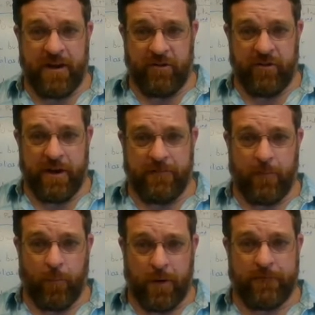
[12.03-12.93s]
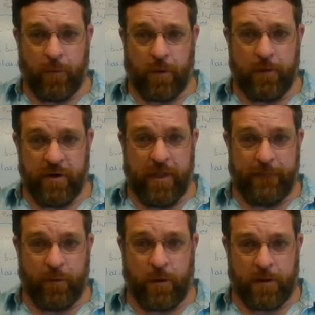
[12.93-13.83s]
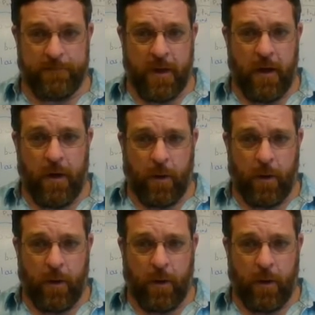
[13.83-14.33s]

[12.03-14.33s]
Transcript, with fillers: energy from one form to another form